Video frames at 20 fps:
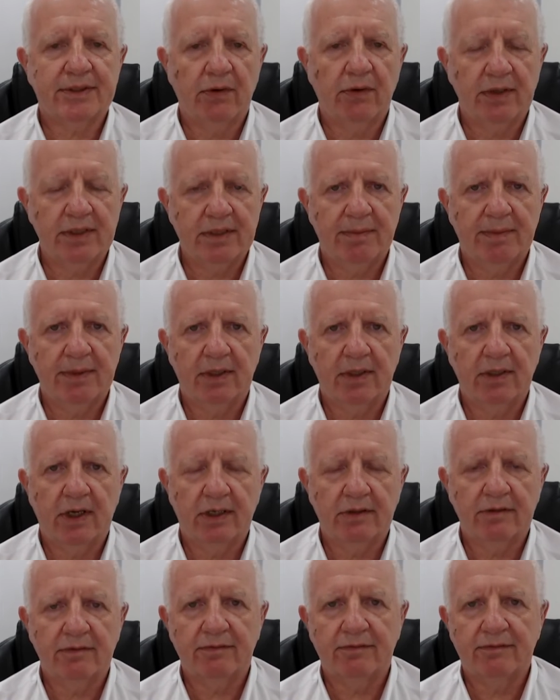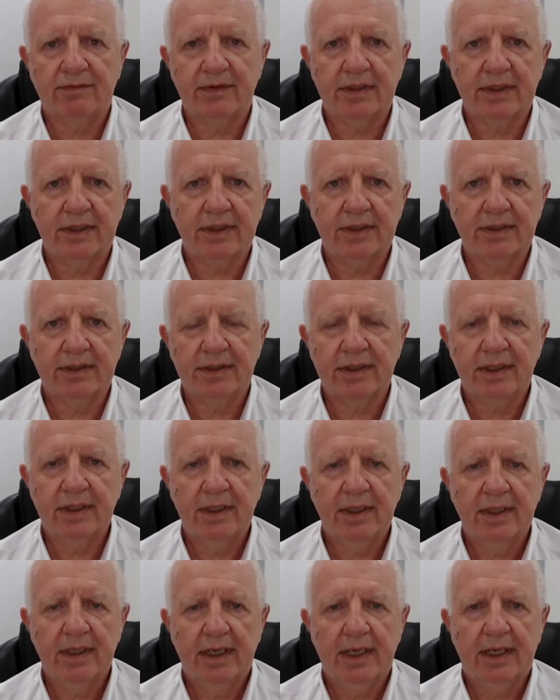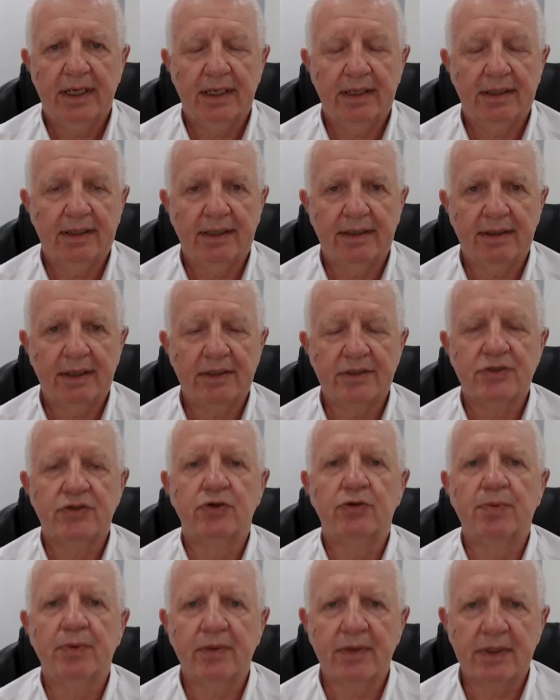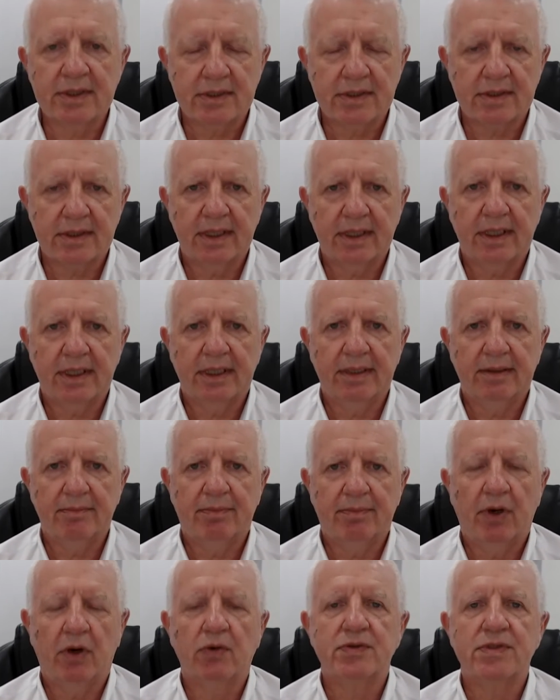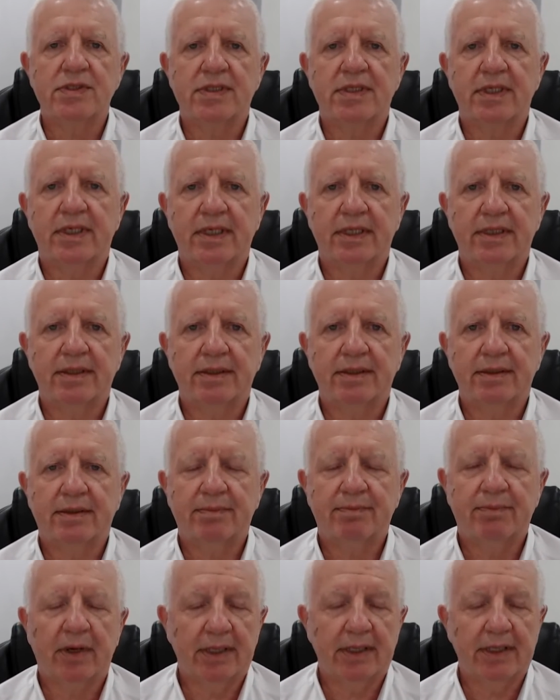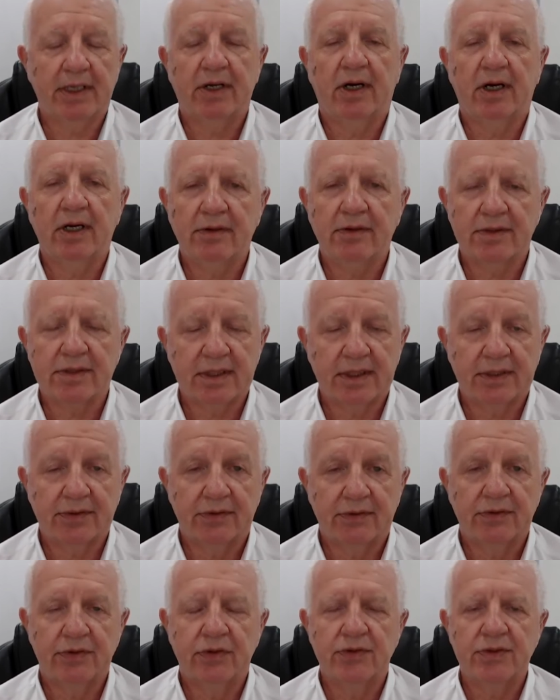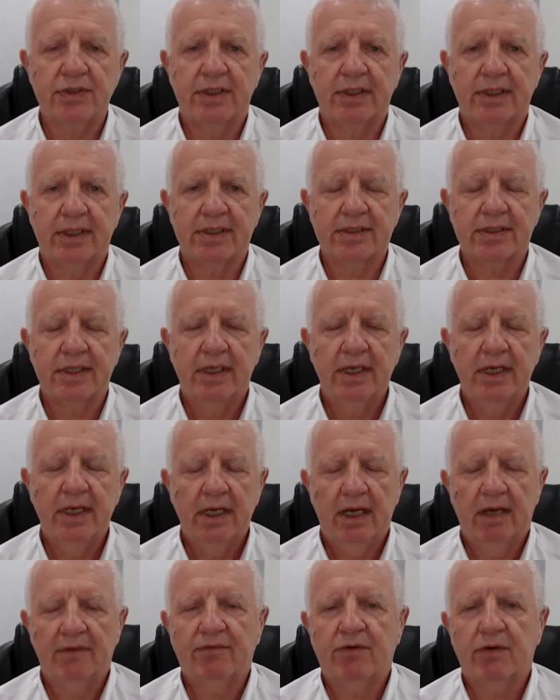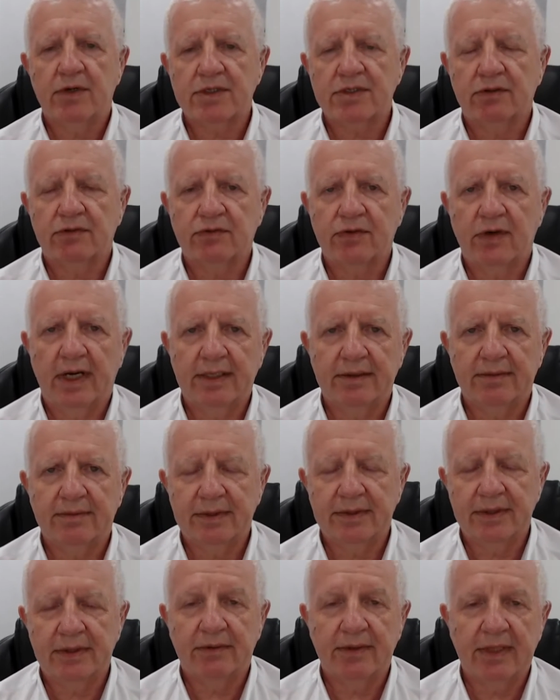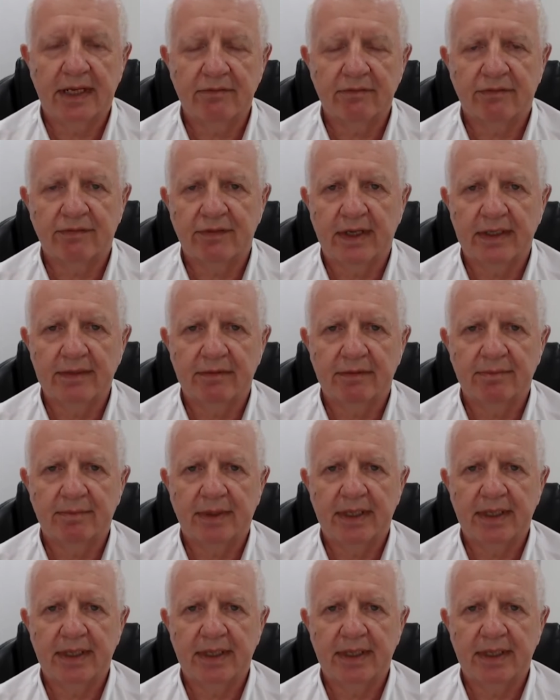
going to be a lot of exuberance post-party Congress like there usually is. Of course, they'll try to get in front of it